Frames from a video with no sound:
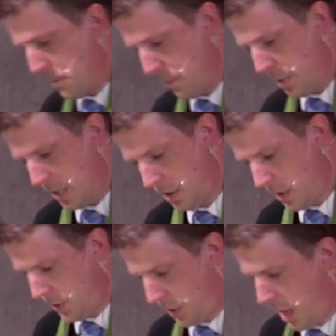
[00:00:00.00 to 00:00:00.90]
But in
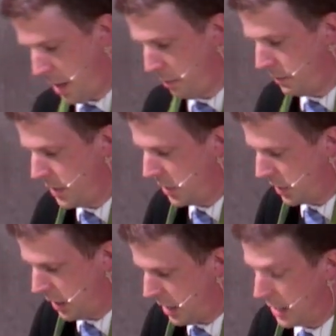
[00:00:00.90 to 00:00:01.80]
this time of
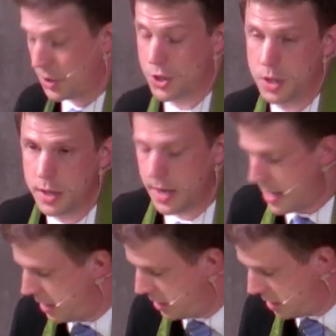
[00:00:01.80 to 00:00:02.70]
disconnection
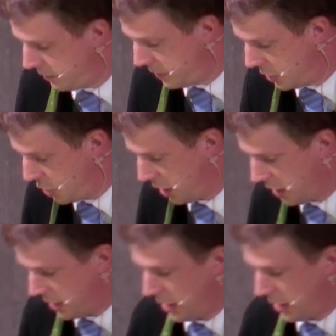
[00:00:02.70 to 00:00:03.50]
and division,